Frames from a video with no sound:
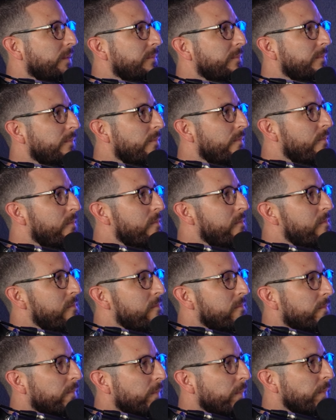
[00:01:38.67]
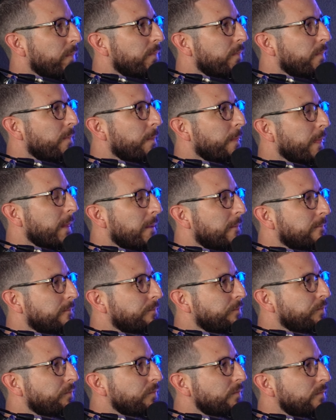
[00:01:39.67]

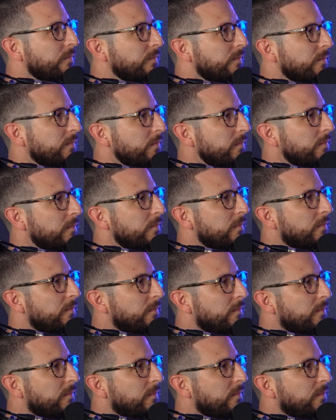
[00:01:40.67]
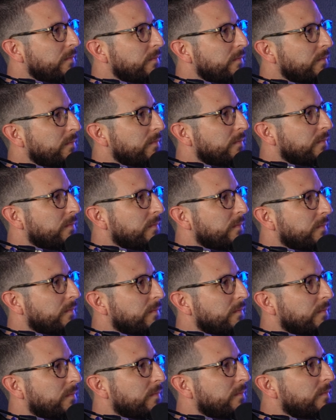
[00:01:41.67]

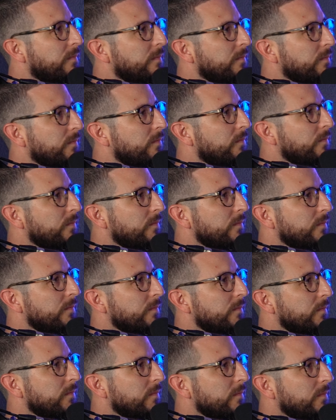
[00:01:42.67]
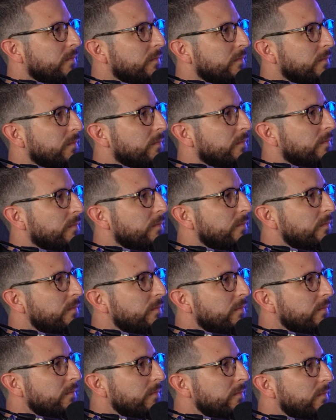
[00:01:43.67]

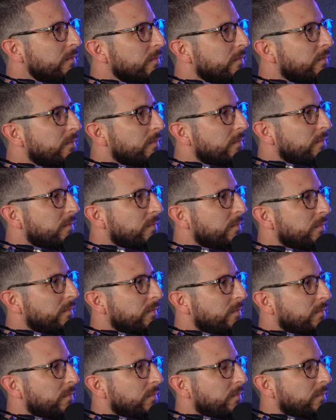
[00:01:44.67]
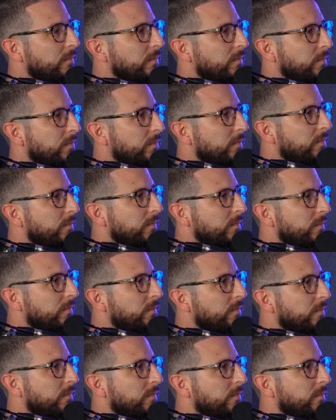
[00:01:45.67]
(not speaking)